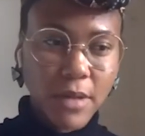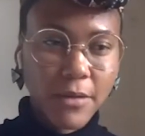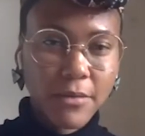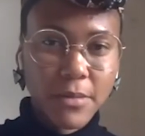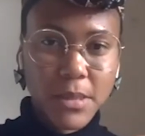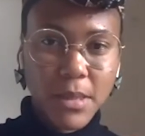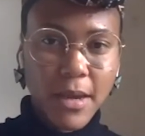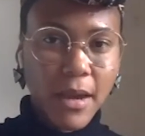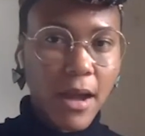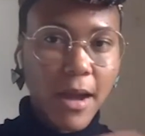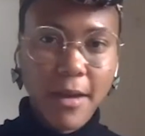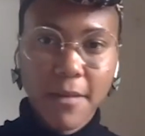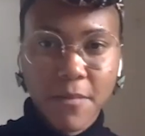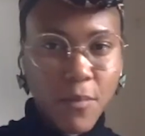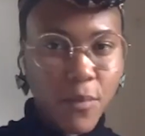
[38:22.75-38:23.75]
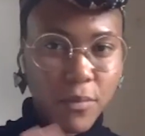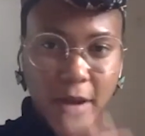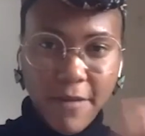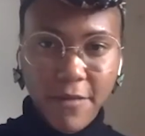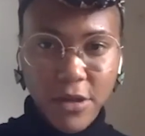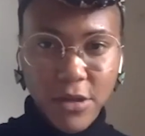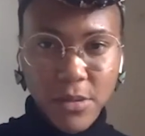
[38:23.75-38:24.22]
I was like, I will
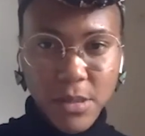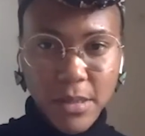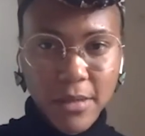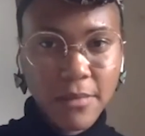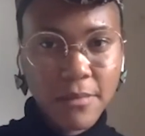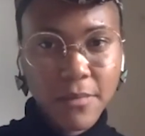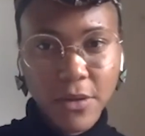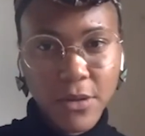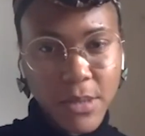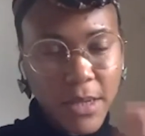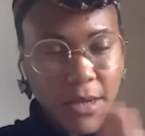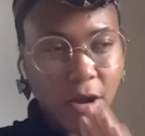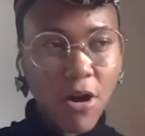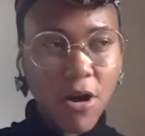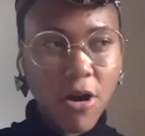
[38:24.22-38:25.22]
never use it because